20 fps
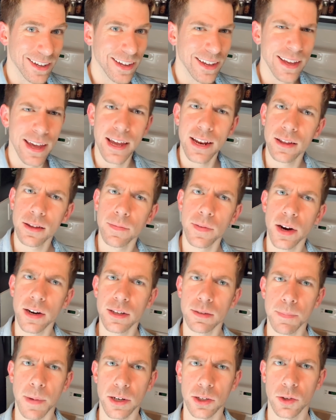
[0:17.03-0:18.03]
And it's a very
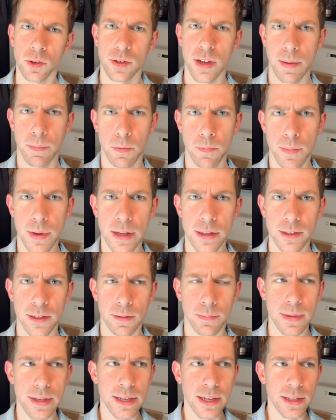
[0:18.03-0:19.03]
special type of pizza
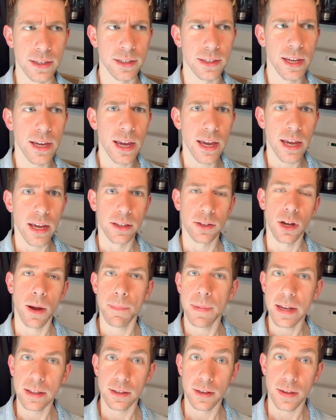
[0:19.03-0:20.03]
because it's not
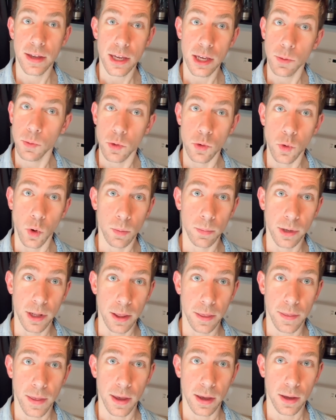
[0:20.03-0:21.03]
pizza that you would normally
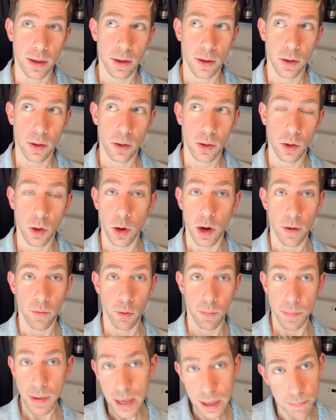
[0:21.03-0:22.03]
think could ever
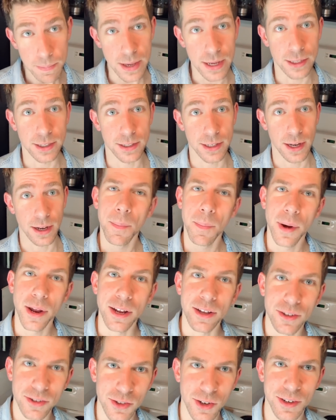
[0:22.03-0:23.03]
be pizza, but
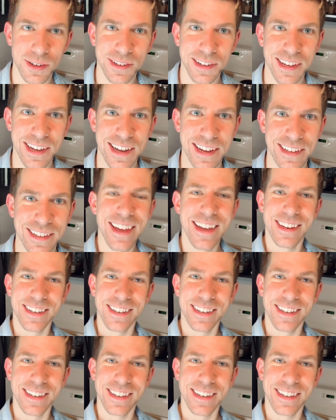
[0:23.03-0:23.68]
it certainly is.